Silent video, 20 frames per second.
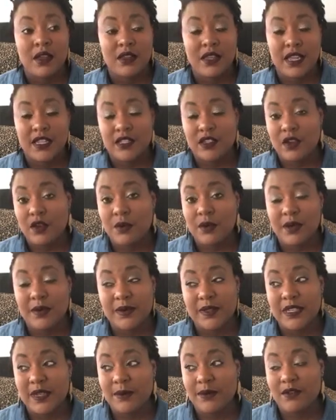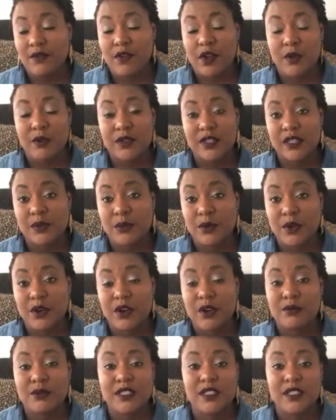They told me it was something wrong with the sperm.